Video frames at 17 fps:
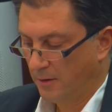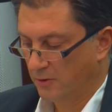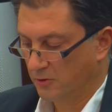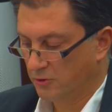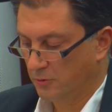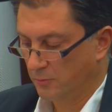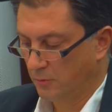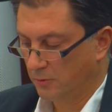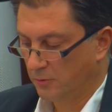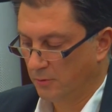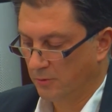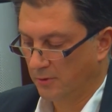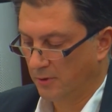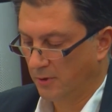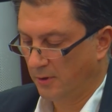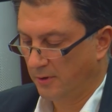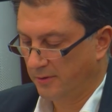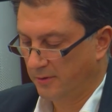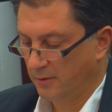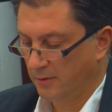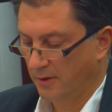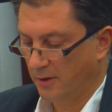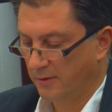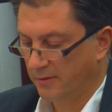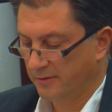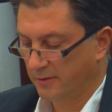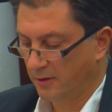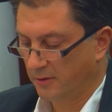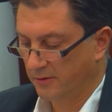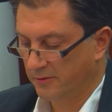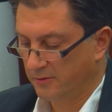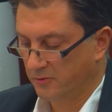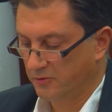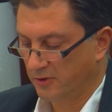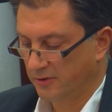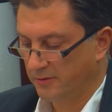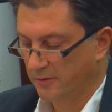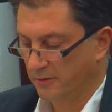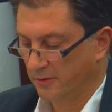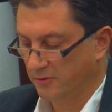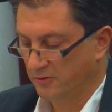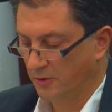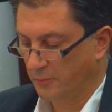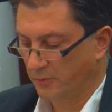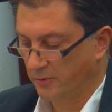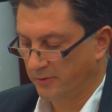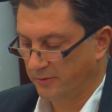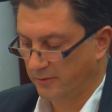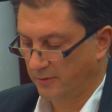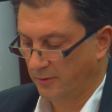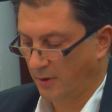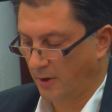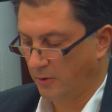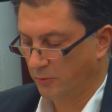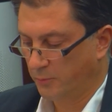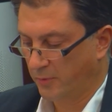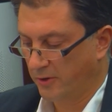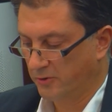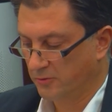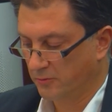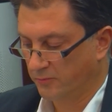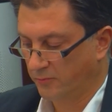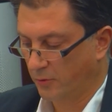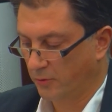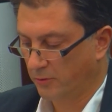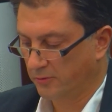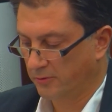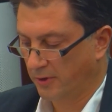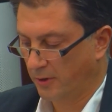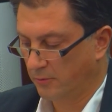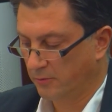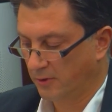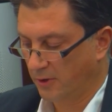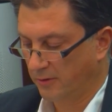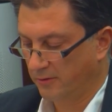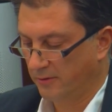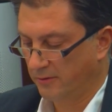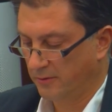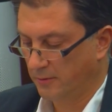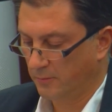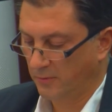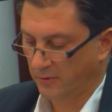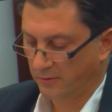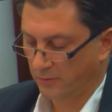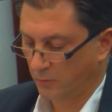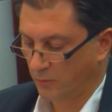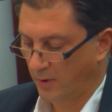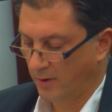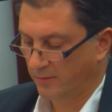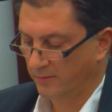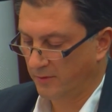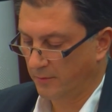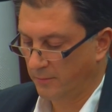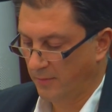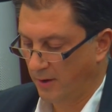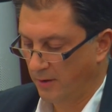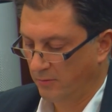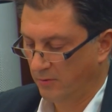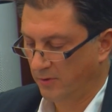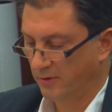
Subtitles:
Hashimoto and others in their study suggested that Japan's outpatient-focused healthcare system is one of the main